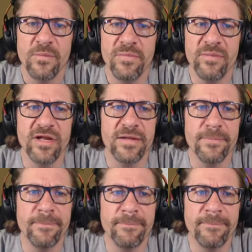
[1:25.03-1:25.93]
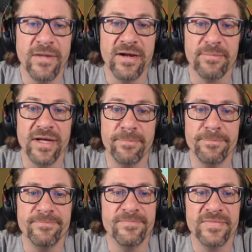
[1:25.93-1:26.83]
Maybe not. All right, Bob,
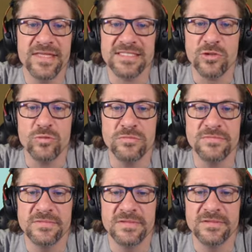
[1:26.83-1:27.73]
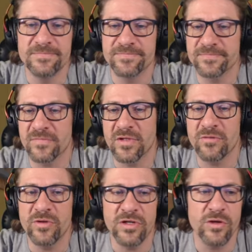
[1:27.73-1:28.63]
let's go.
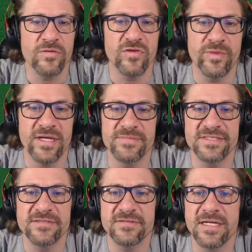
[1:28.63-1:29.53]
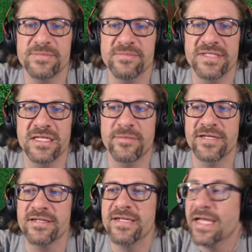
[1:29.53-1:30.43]
We're going to go over to Bob's, grab some dynamite.
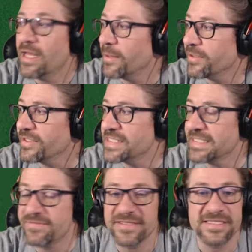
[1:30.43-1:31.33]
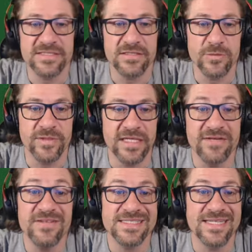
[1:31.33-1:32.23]
I'm going to see if it's still open.
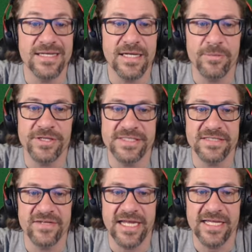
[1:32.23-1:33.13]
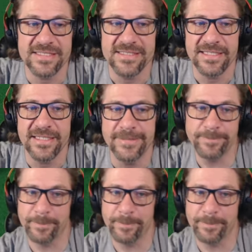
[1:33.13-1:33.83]
If it's not, I'm going to see if I can't sneak in.